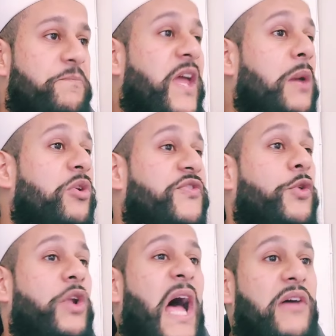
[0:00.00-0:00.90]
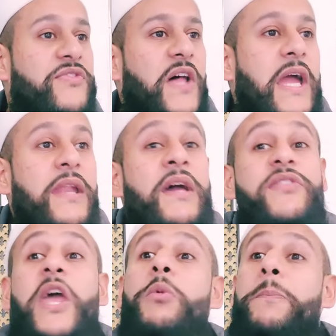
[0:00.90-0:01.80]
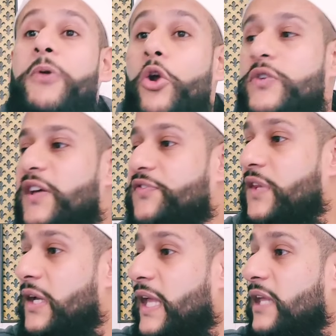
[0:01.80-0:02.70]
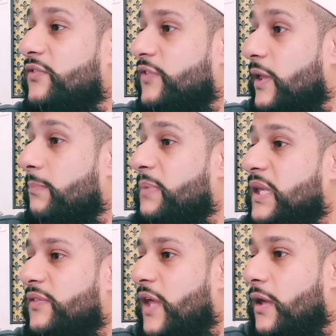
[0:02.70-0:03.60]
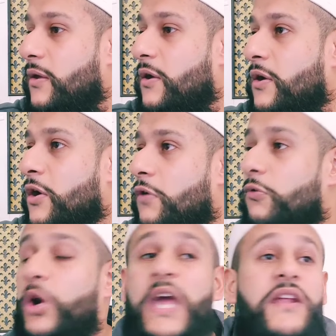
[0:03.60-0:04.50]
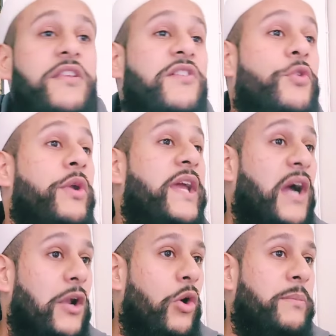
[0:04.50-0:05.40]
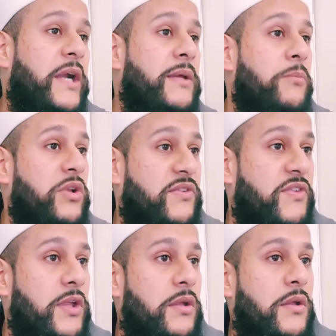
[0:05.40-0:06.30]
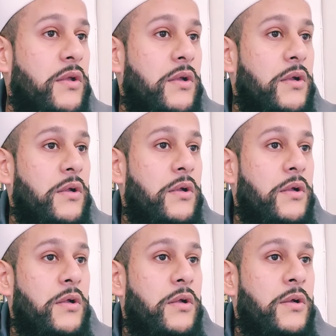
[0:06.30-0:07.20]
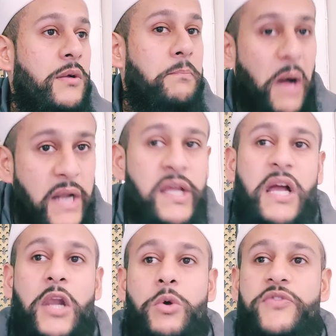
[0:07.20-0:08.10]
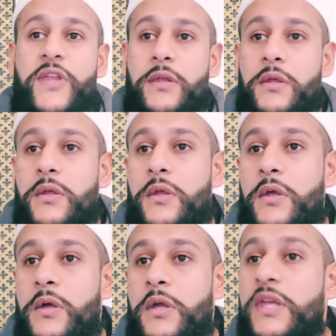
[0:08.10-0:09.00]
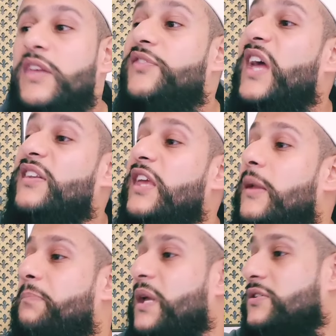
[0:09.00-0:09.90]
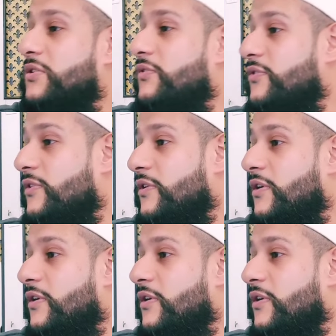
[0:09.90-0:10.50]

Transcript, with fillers: they were stood outside, they were protesting against him being there. Wo keh rahe the, isko nikalo hamare mulk se. Baar nikalo ise. He's there taking pictures.